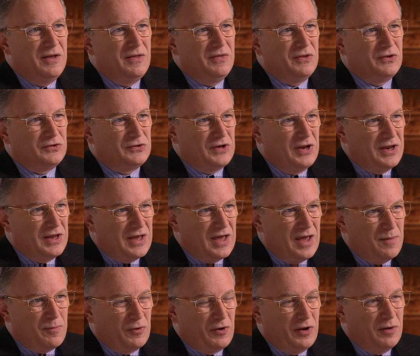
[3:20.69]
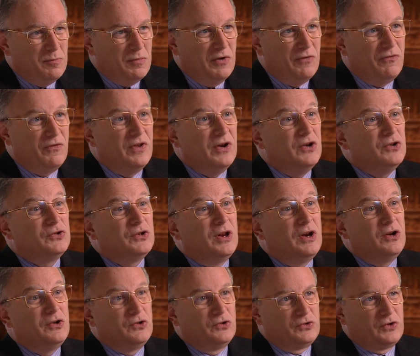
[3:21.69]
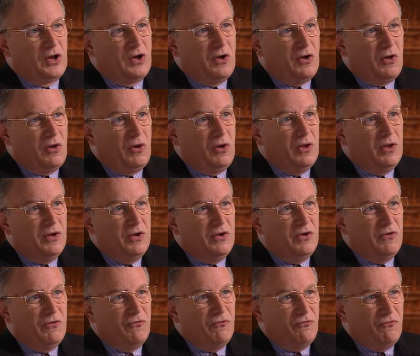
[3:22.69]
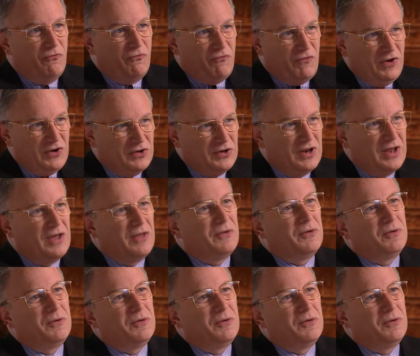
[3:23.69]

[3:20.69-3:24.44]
The state capitol had been finished and it just all fit together.